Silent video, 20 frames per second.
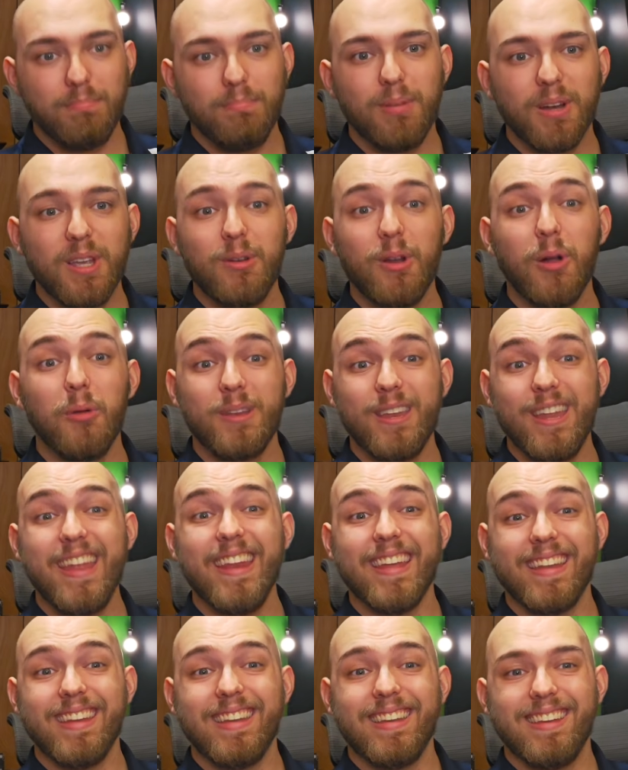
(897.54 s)
but you don't
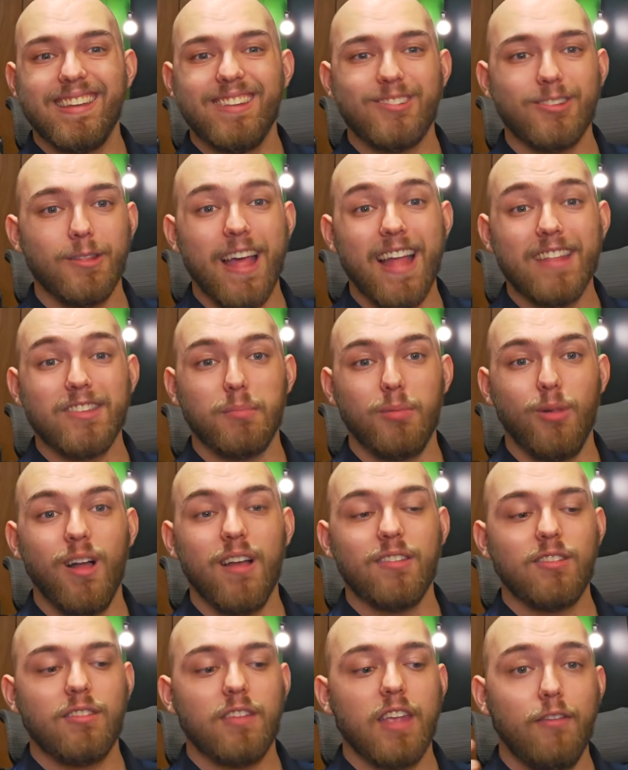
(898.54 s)
need it. So that's a
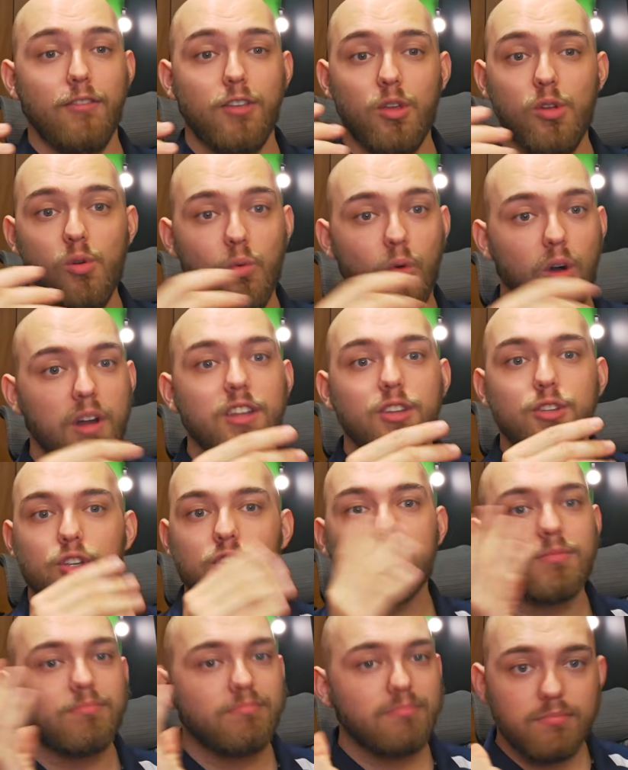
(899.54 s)
plus. If you want to
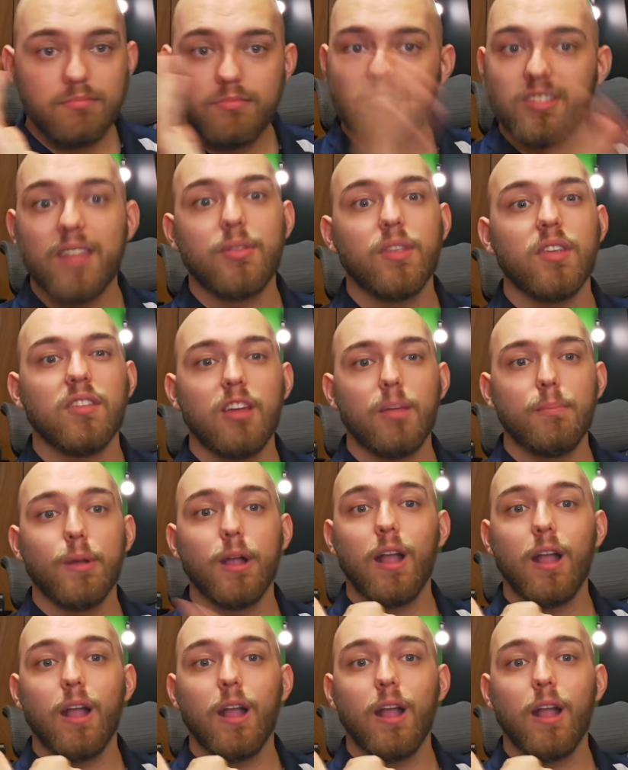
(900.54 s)
just set this up